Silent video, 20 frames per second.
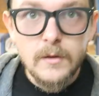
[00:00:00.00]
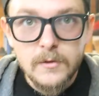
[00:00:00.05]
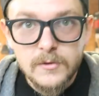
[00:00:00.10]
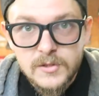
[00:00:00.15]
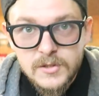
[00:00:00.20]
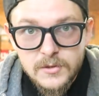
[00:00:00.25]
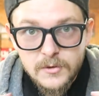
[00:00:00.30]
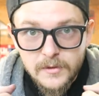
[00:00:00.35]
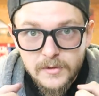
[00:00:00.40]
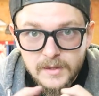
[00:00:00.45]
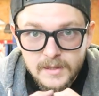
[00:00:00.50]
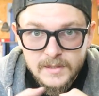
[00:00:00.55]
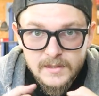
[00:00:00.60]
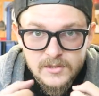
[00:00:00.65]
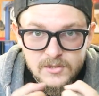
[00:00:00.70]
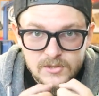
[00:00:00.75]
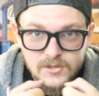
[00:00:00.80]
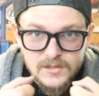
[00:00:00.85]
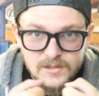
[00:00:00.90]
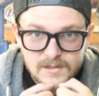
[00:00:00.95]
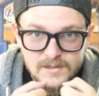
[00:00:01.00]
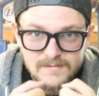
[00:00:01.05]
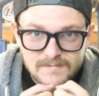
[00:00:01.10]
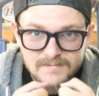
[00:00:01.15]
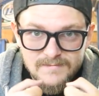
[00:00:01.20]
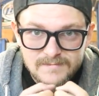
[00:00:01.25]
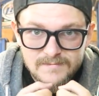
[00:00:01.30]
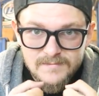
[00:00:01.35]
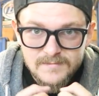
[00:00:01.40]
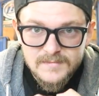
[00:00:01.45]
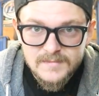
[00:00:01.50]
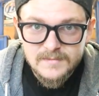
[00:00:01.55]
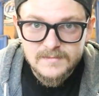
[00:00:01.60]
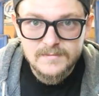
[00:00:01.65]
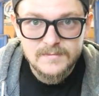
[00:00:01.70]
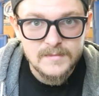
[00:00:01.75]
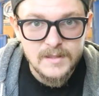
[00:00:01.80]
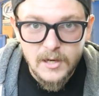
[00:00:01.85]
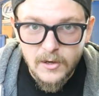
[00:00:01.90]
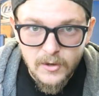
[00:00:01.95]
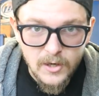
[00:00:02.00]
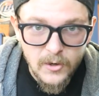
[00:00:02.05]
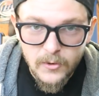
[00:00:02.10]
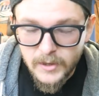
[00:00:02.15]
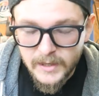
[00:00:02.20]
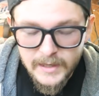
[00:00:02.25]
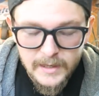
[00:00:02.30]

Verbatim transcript: Those two things just they don't go